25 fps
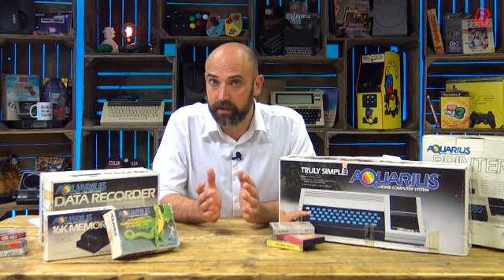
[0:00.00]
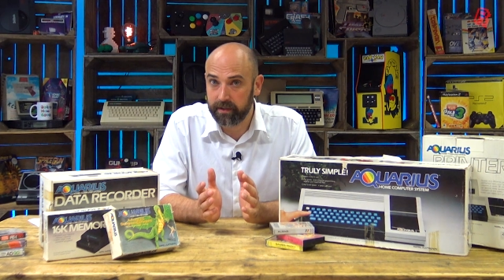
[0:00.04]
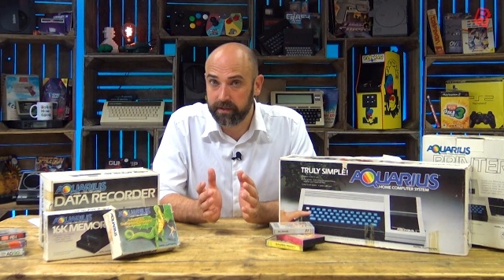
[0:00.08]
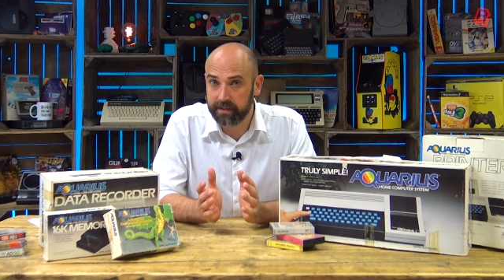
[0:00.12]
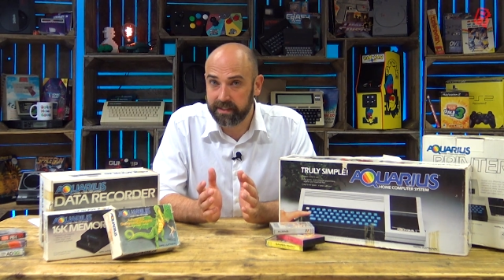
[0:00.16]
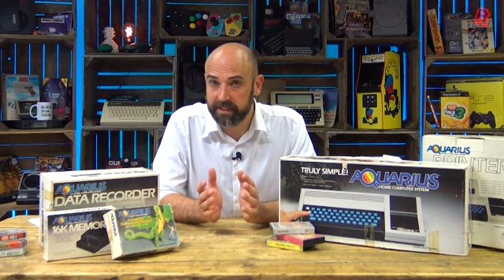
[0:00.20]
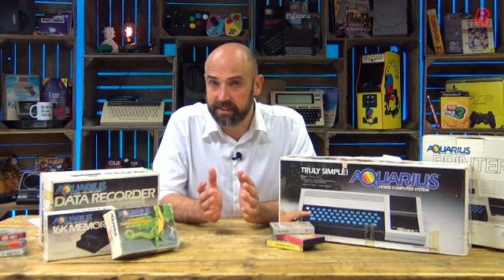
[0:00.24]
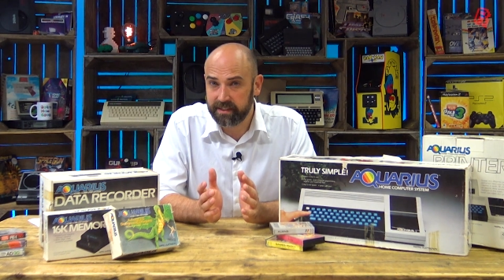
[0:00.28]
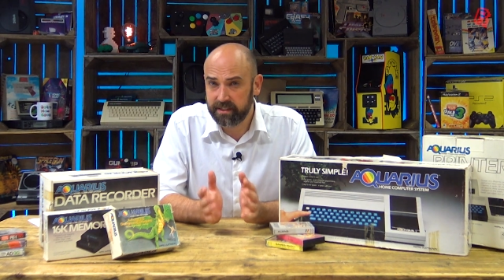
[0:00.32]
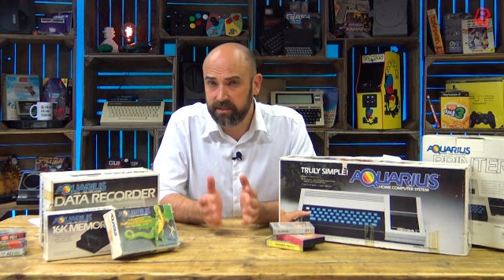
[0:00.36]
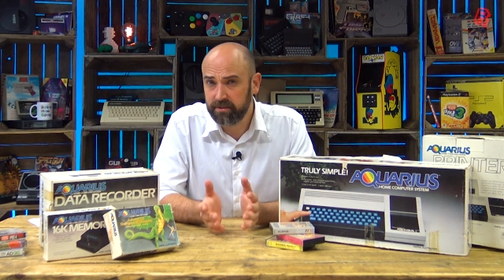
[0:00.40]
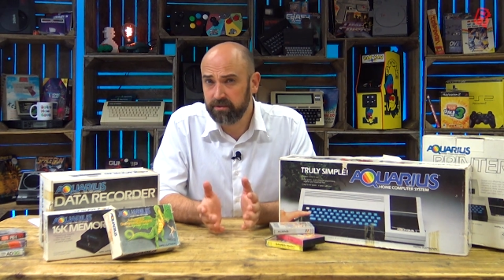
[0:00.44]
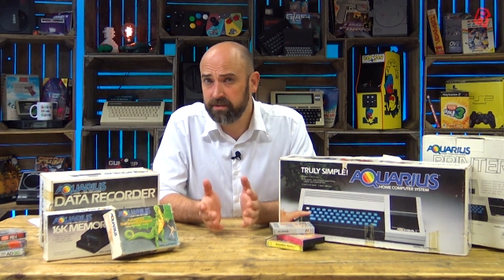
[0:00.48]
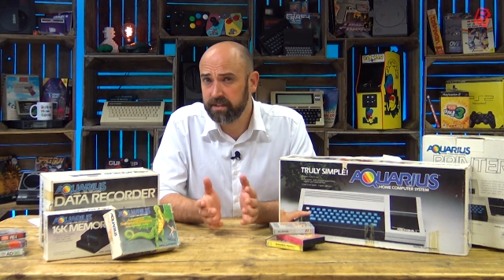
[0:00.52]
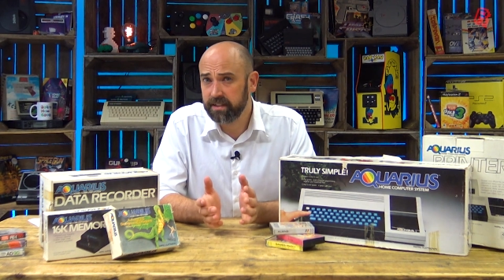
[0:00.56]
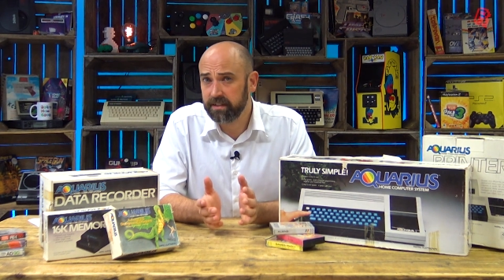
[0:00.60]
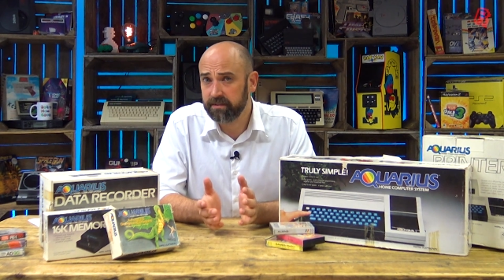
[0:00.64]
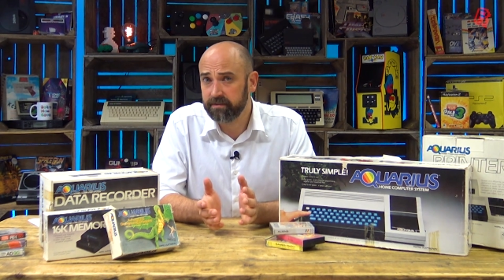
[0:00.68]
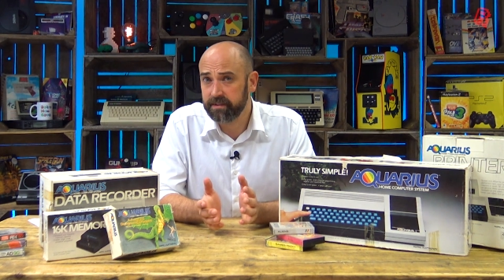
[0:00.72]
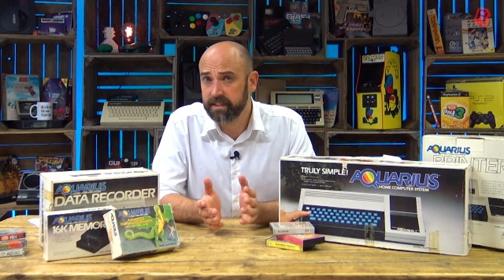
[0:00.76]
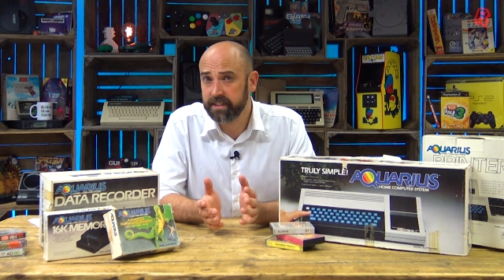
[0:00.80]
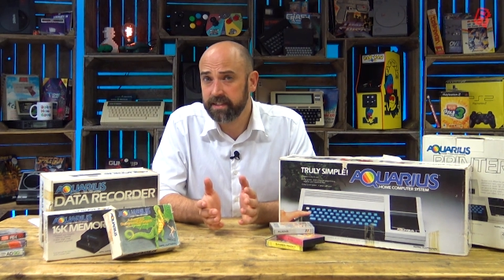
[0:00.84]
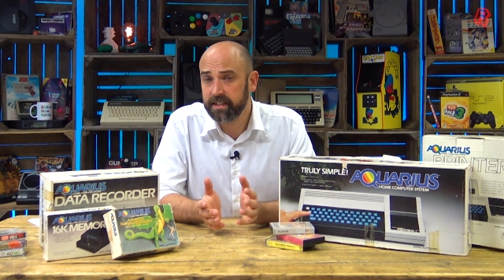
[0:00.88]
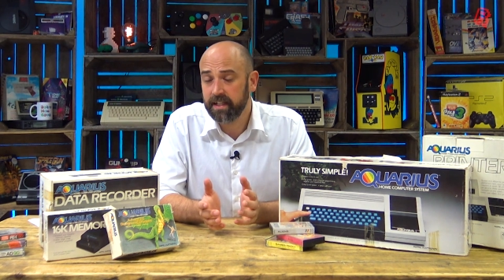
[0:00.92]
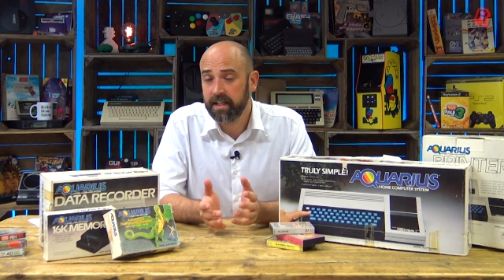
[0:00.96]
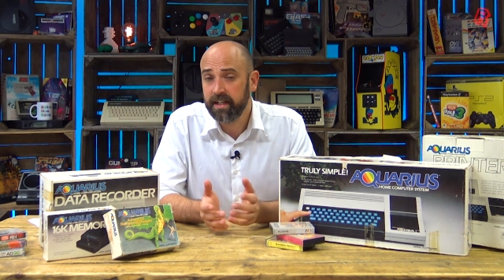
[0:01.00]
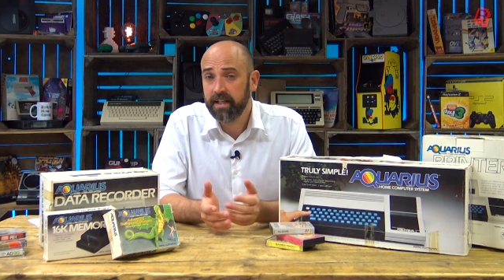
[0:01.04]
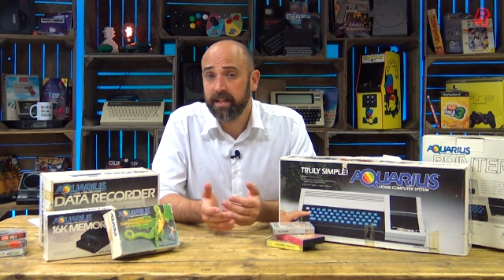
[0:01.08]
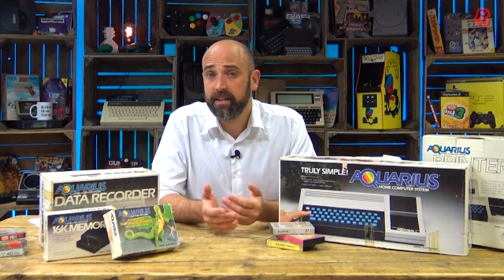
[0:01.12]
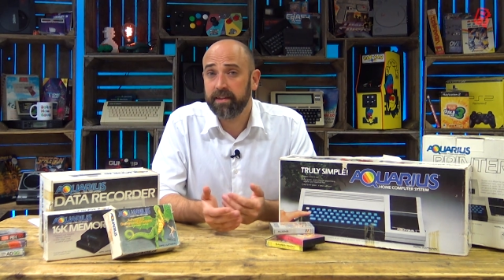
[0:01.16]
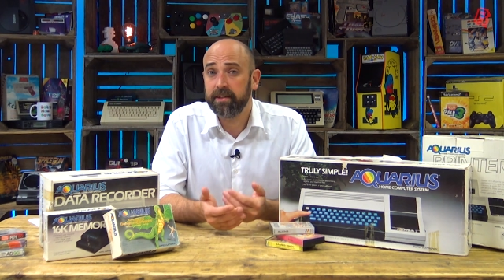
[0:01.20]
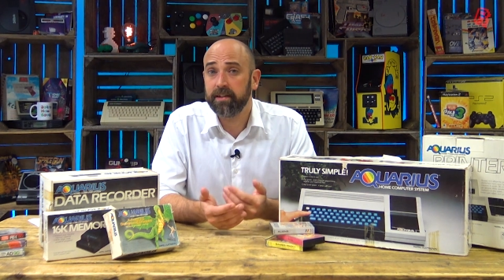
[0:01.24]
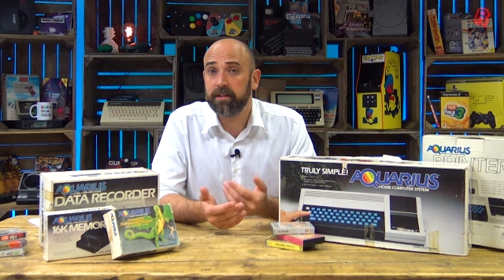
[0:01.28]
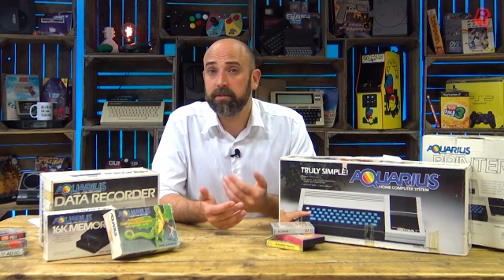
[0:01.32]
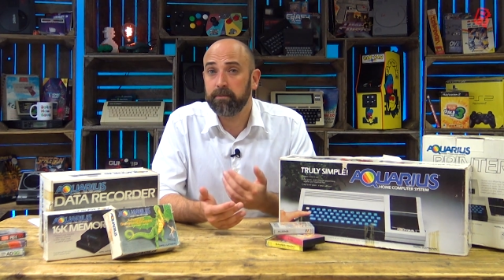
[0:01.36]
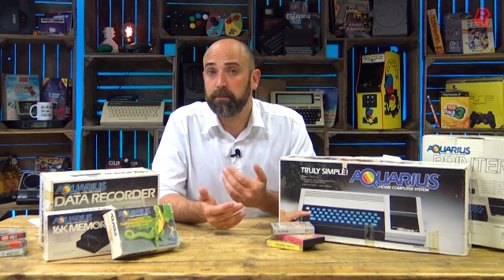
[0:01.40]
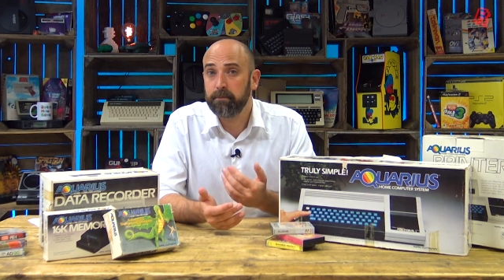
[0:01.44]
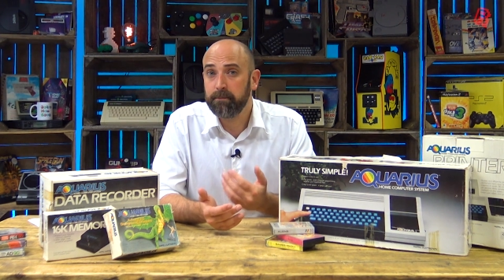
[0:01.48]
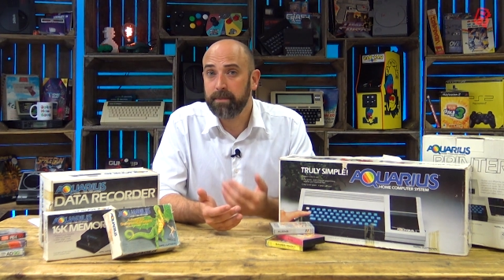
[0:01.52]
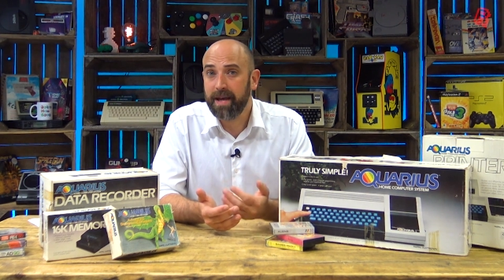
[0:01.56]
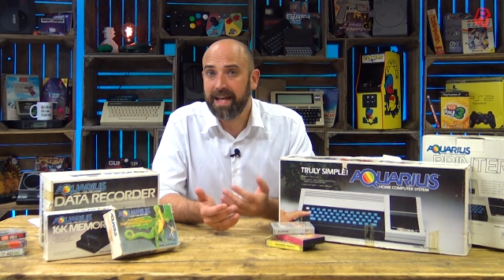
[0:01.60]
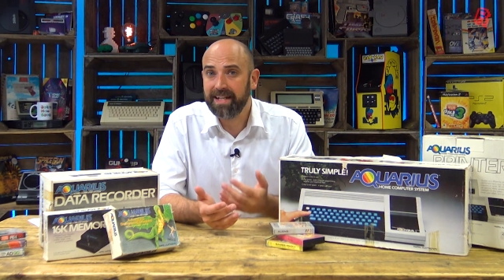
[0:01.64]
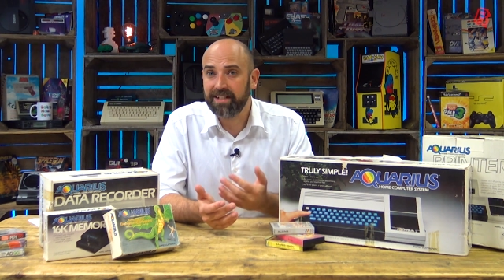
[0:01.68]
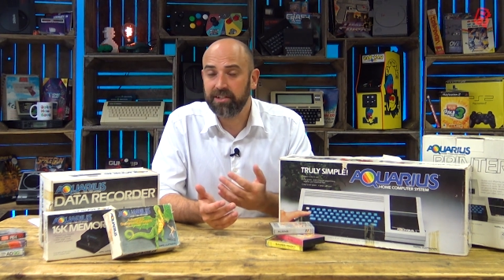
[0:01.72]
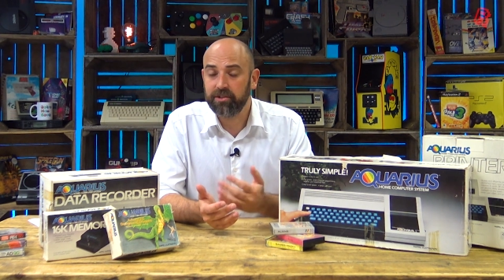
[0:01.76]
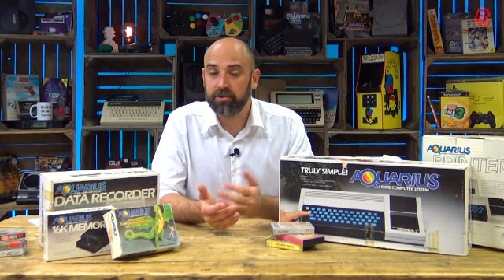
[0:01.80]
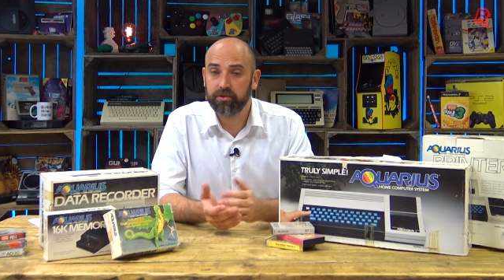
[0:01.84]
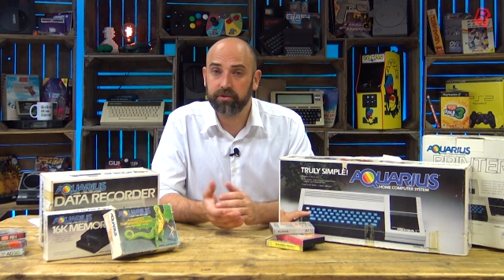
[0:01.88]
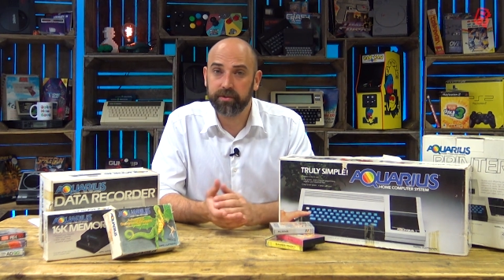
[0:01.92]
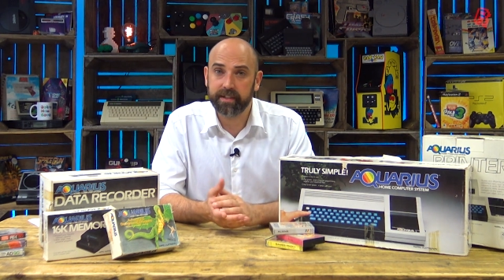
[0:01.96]
32 series that
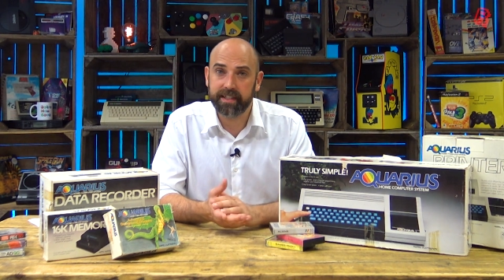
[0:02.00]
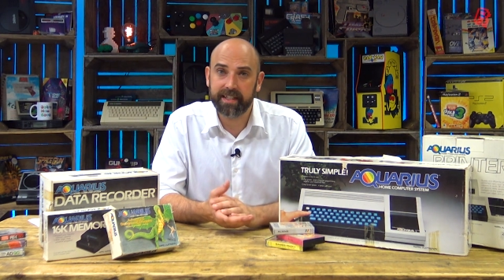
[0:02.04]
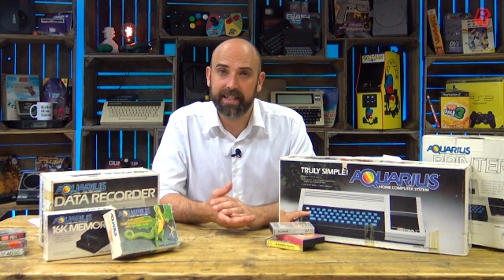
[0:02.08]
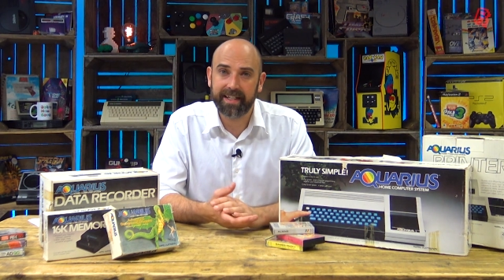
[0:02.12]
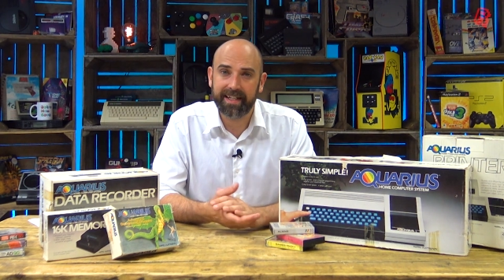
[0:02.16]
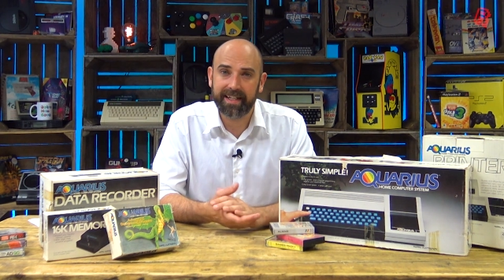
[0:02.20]
Mettoy